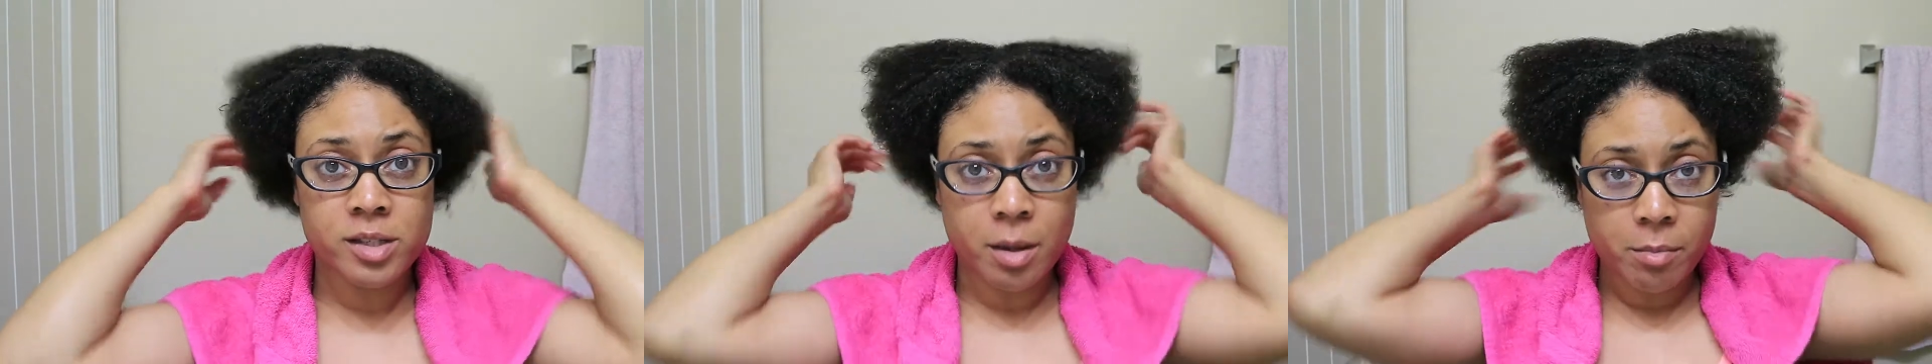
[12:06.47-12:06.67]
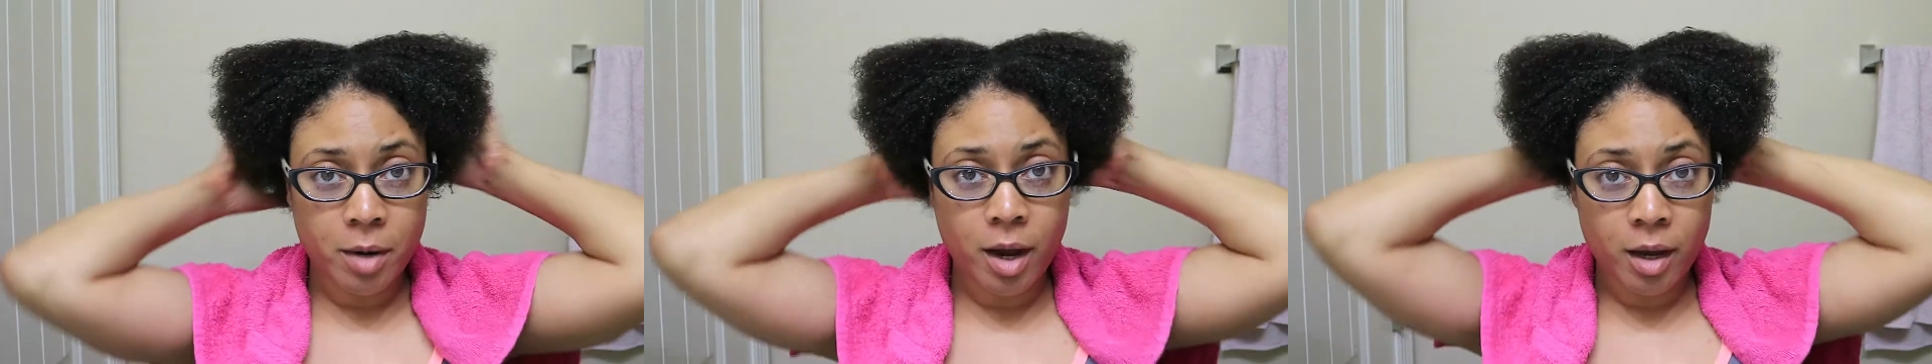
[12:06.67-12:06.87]

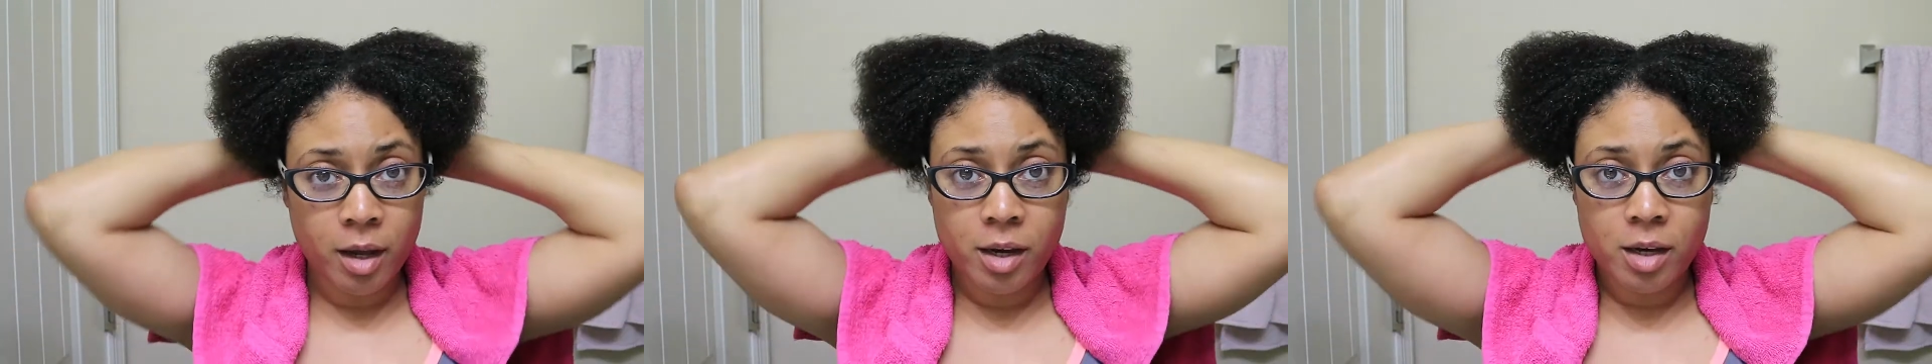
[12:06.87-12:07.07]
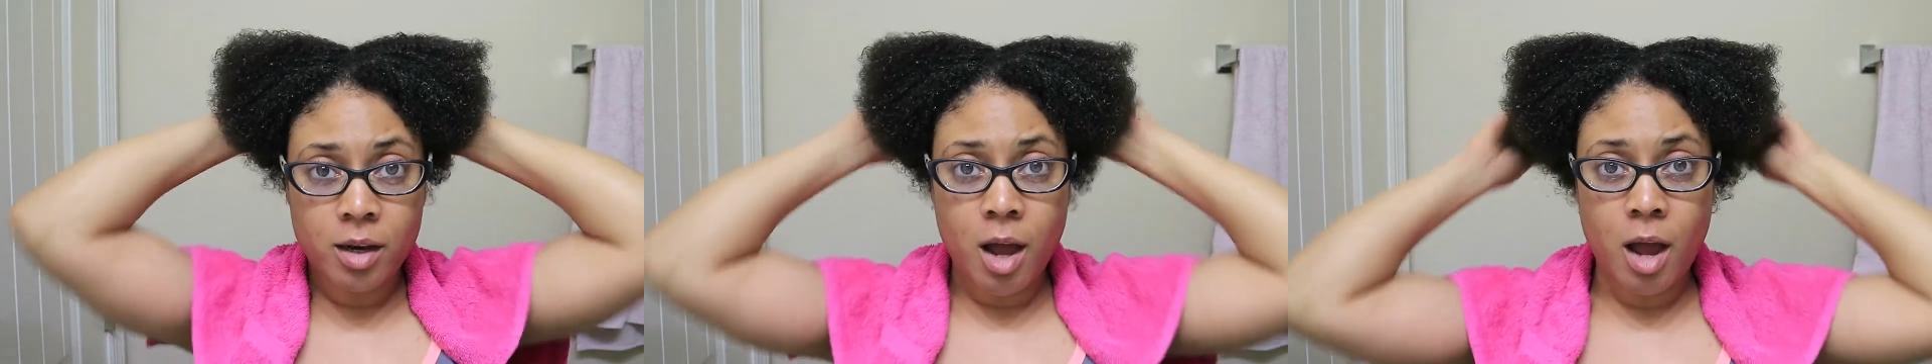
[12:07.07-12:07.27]
I'm not
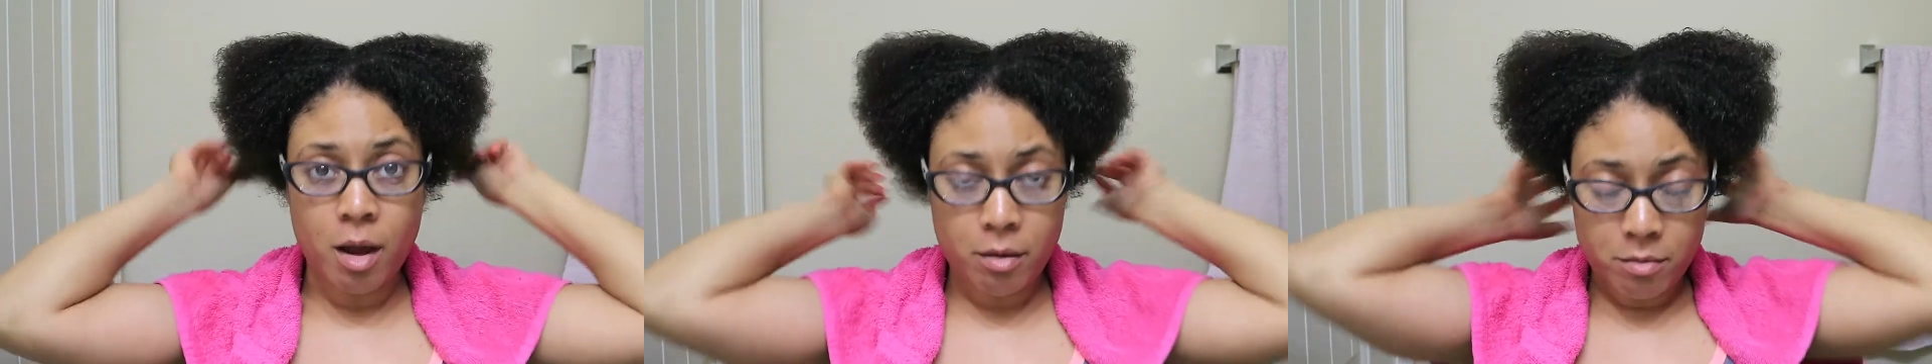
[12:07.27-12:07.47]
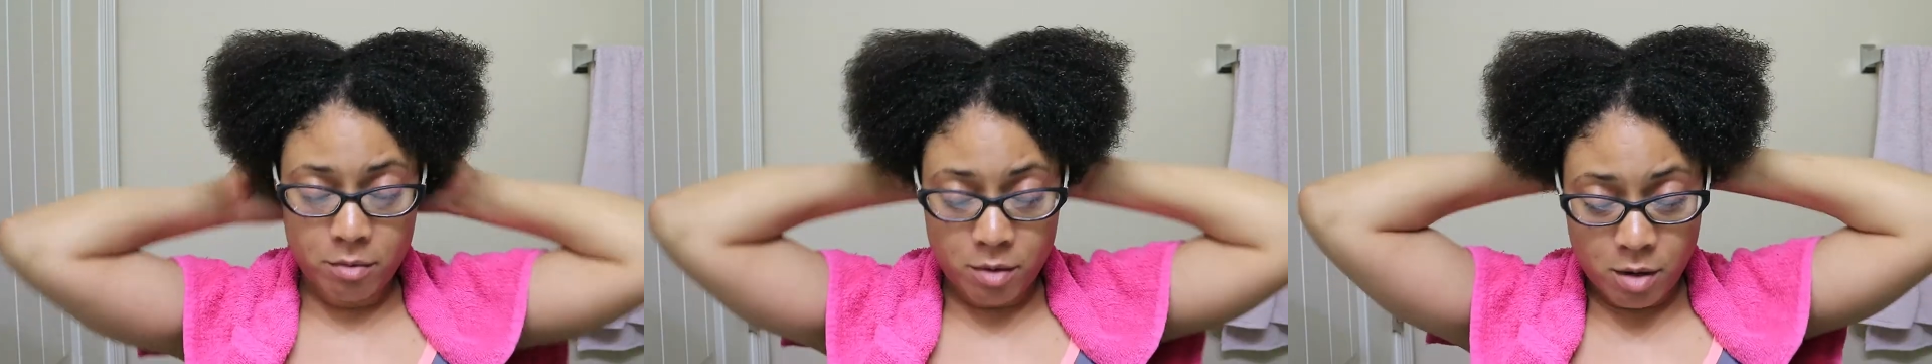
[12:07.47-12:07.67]
going to
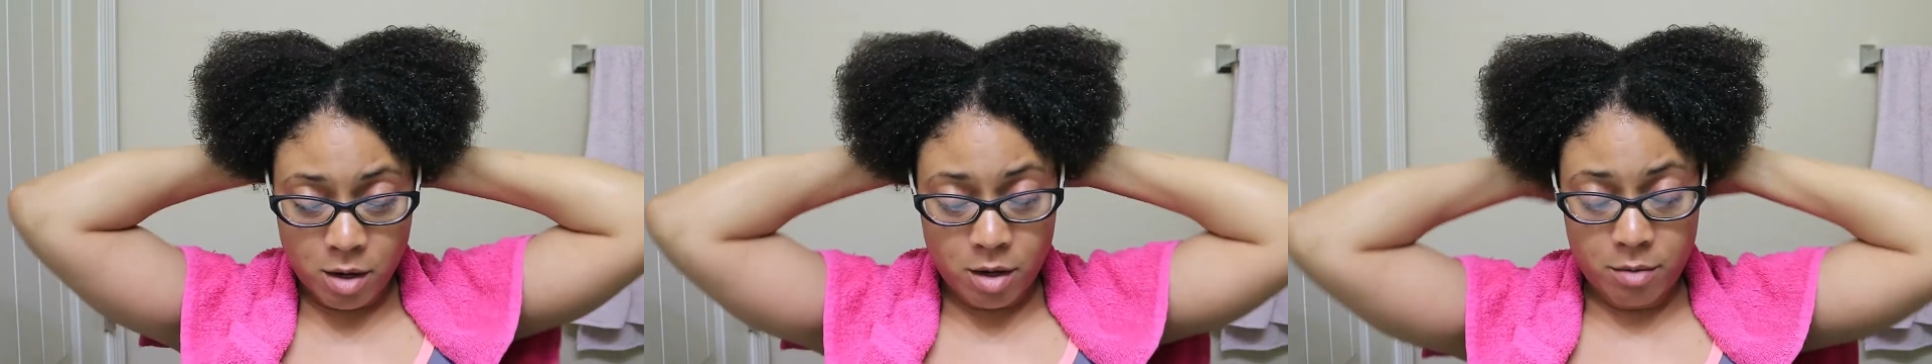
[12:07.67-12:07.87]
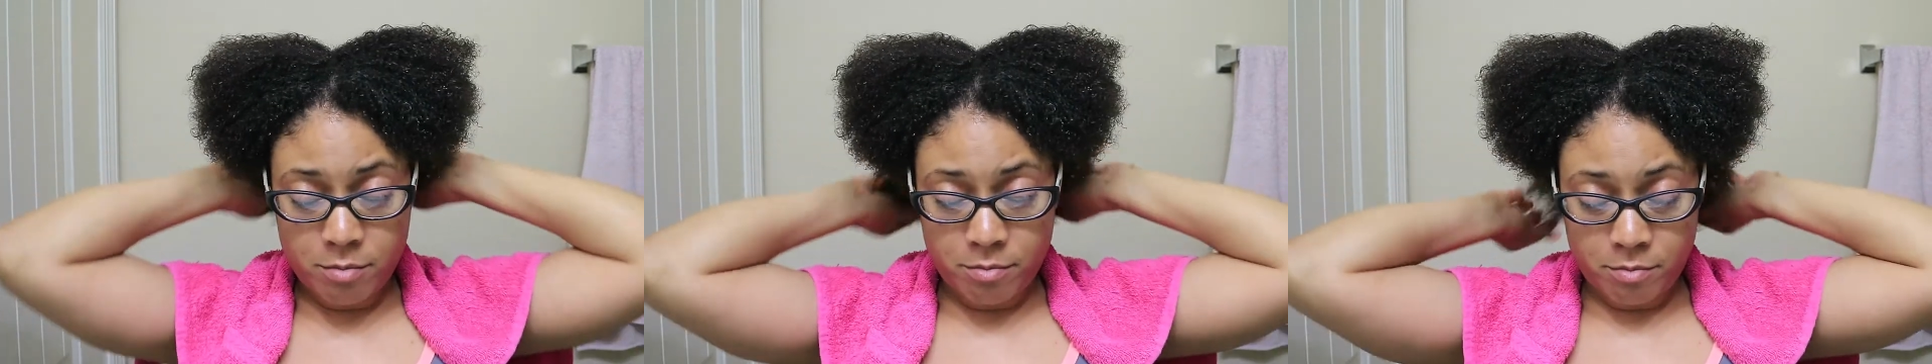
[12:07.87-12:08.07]
knock
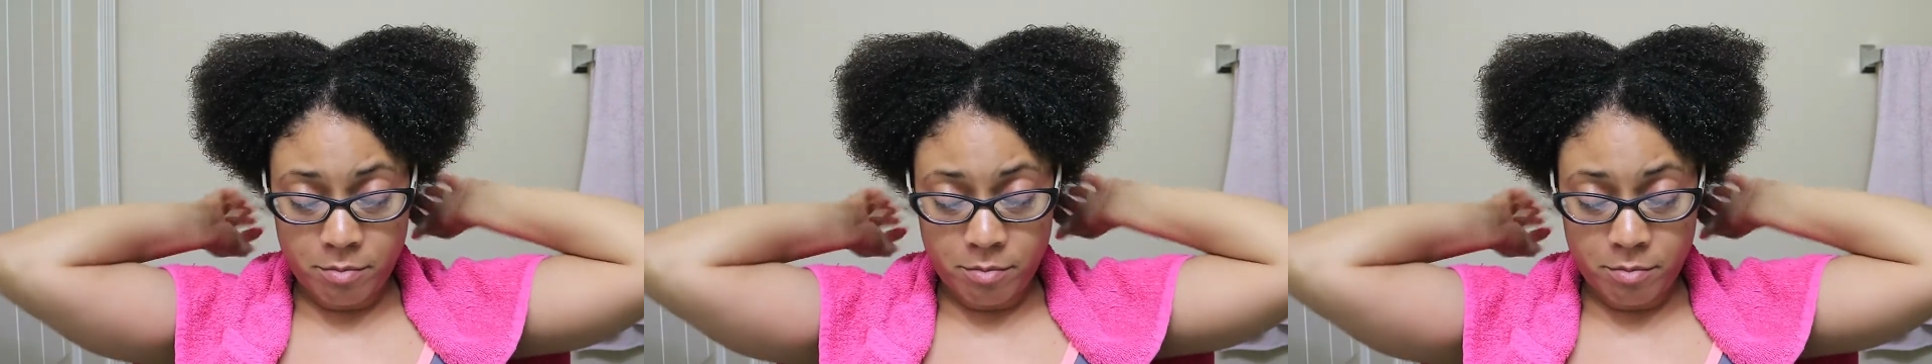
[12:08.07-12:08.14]
um,